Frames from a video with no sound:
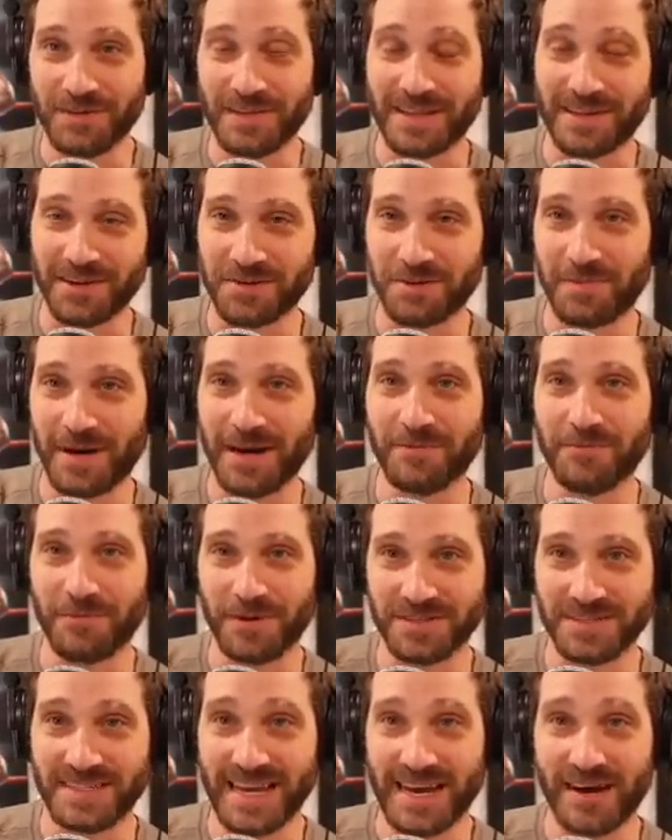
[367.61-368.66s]
like Hunter Biden
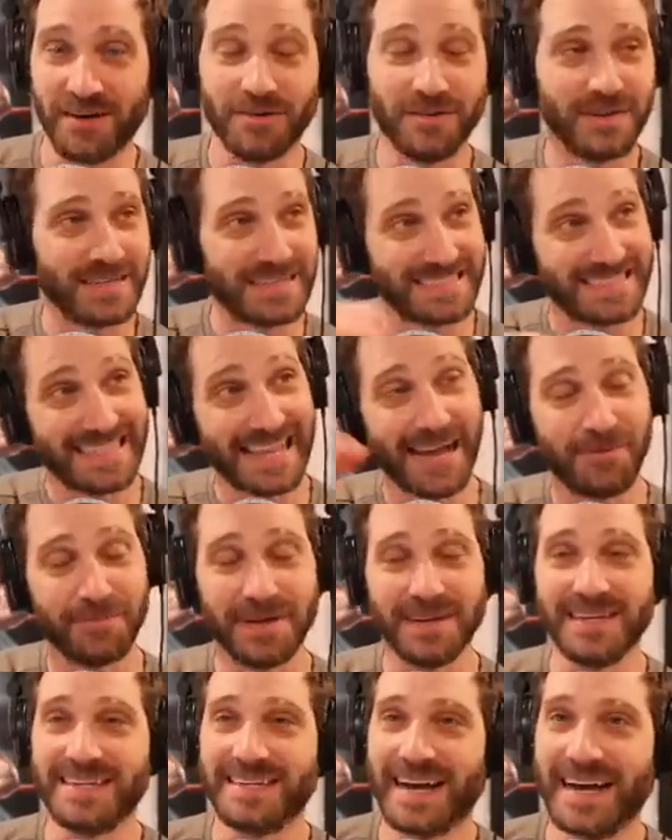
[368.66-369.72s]
is now
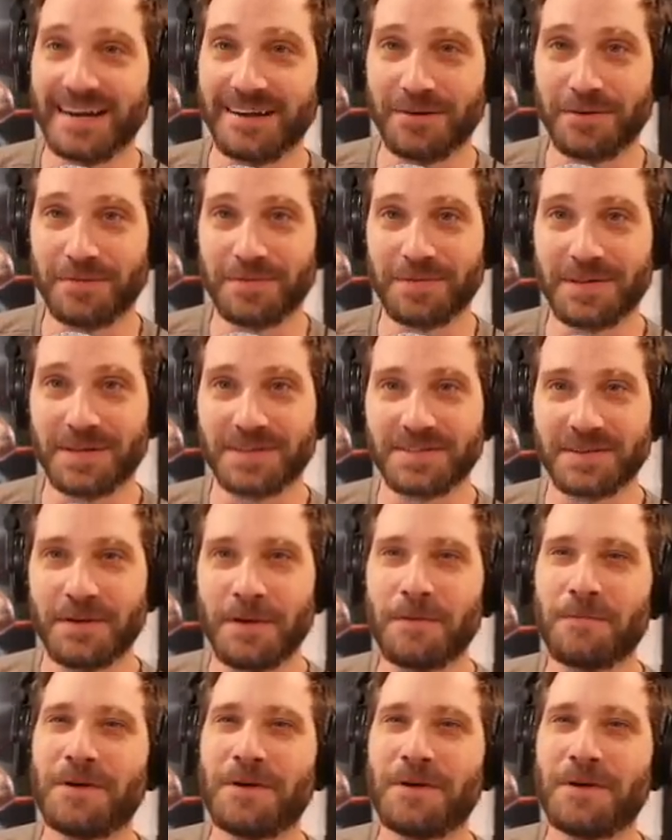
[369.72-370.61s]
being indicted over this.